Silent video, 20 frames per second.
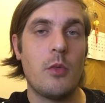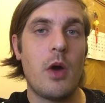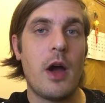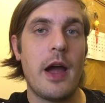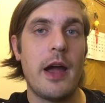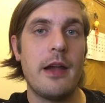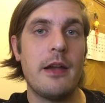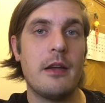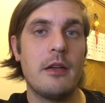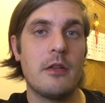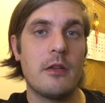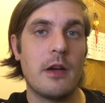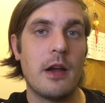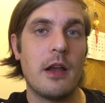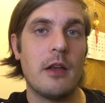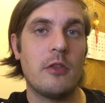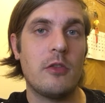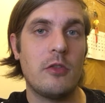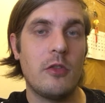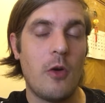why there
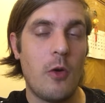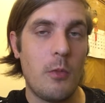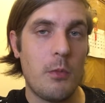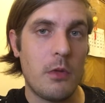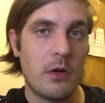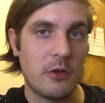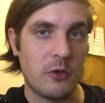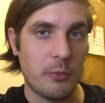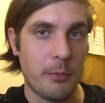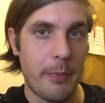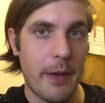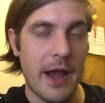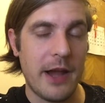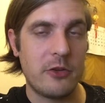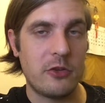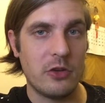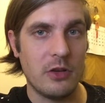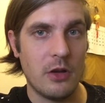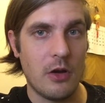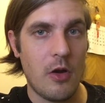is so much
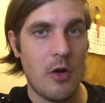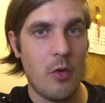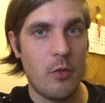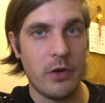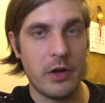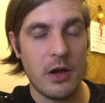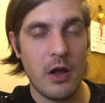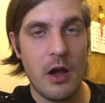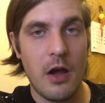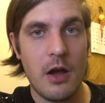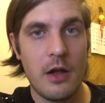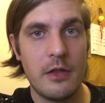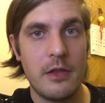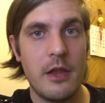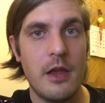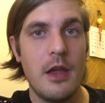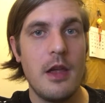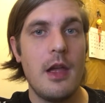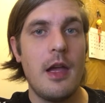bashing going on,